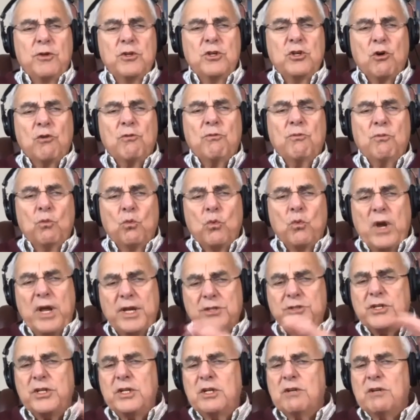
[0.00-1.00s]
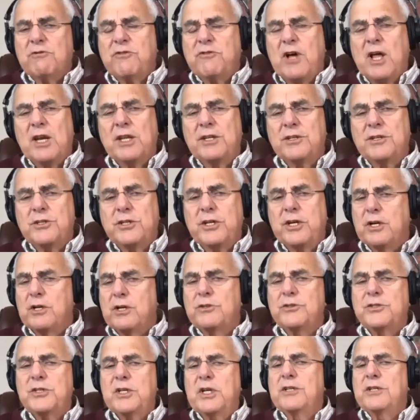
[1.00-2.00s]
your raising of
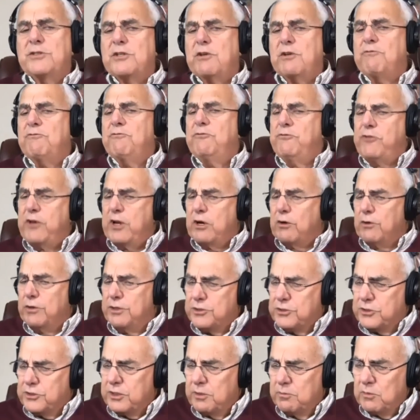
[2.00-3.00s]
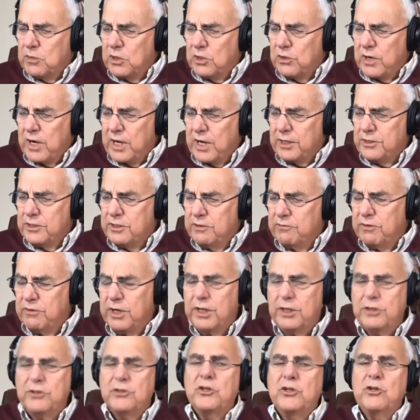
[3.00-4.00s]
volunteers is a very similar
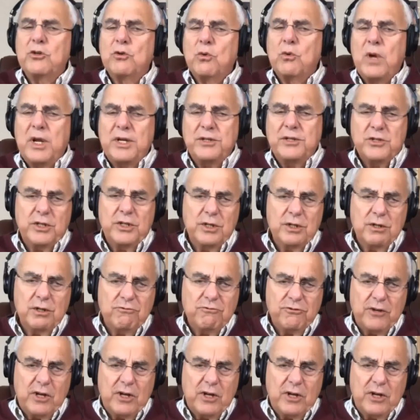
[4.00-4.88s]
activity to your raising of